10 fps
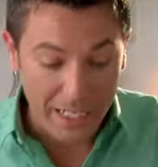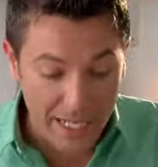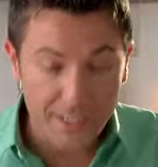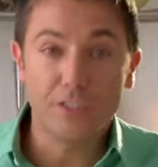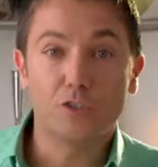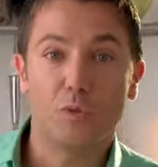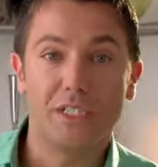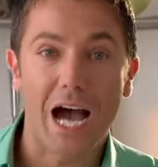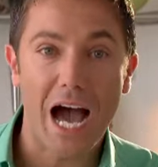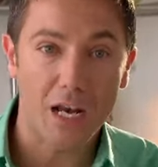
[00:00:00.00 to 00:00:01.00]
layered with
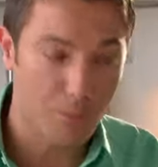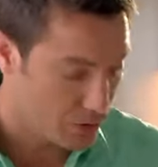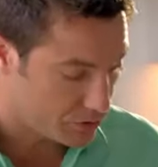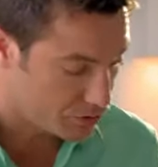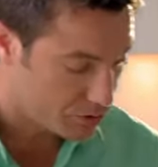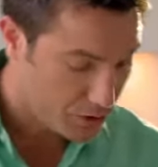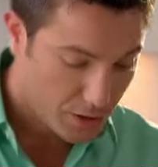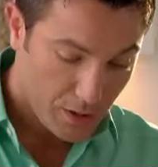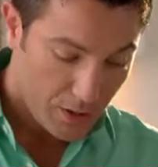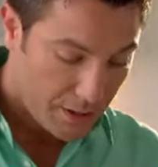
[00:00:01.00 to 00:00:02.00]
the almonds.
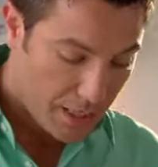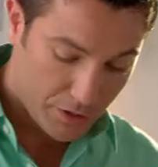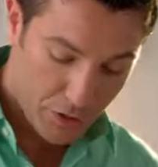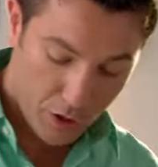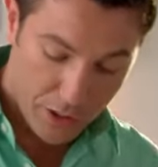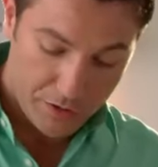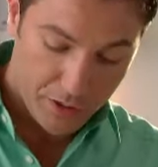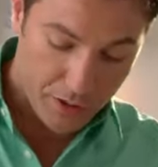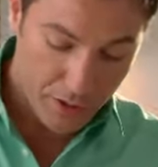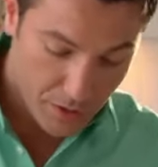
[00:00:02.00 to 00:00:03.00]
Now the only
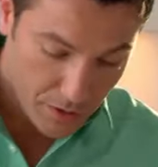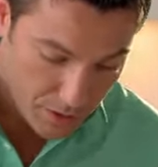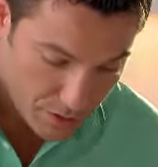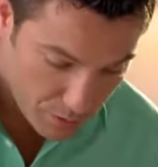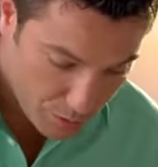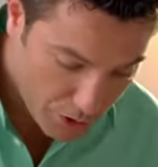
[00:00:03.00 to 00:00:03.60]
thing we